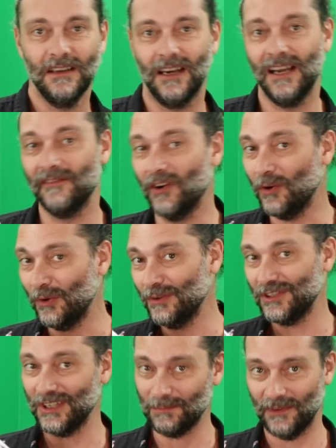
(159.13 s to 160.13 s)
I have a
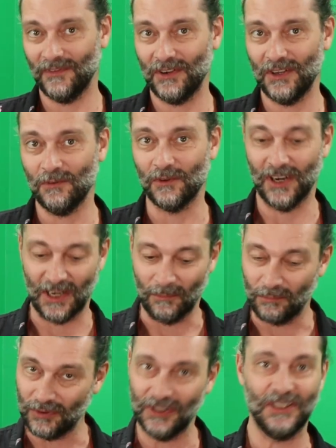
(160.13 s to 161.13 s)
whole separate video where I
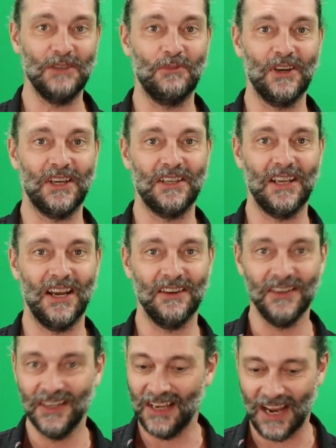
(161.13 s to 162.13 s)
completely break it
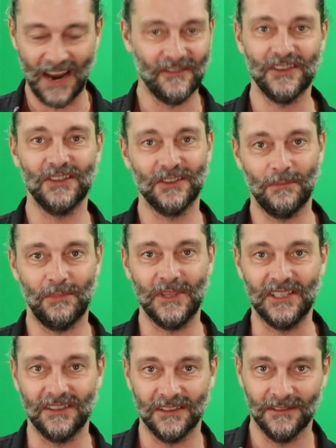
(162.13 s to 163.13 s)
down, every single
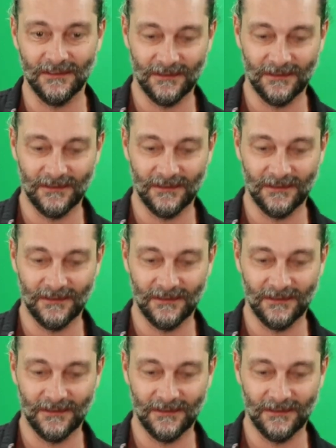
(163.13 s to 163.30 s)
piece.